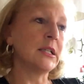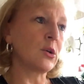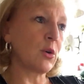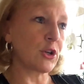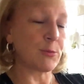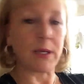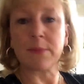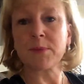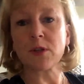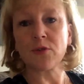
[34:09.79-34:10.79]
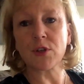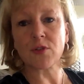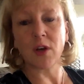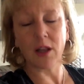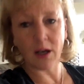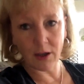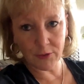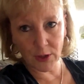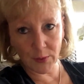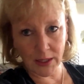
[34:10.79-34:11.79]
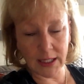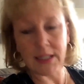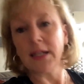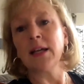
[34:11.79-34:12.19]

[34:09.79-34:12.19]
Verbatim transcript: quadruped so first of all offloading it